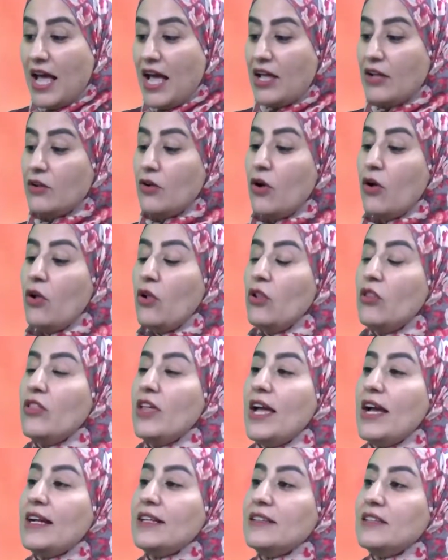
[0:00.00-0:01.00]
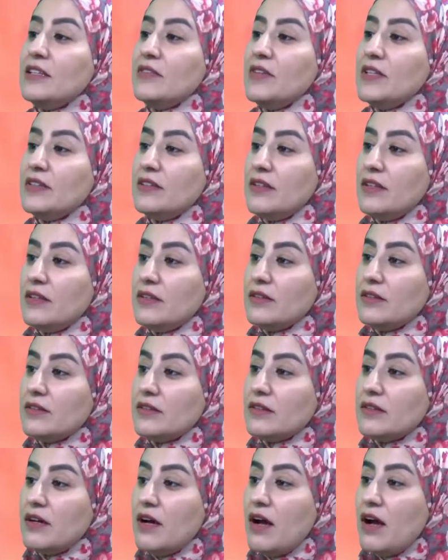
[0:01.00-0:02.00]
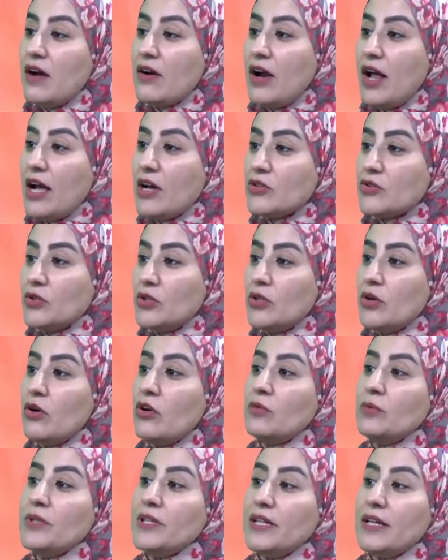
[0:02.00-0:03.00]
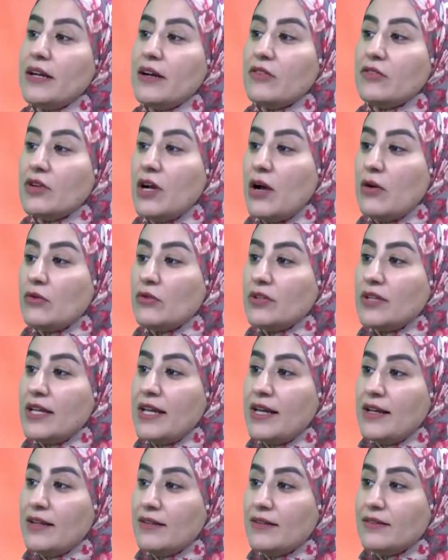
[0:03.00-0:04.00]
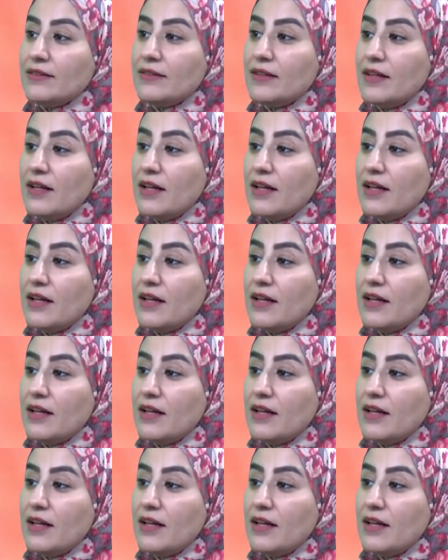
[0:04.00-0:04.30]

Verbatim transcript: and all the activities are actually orbiting around kids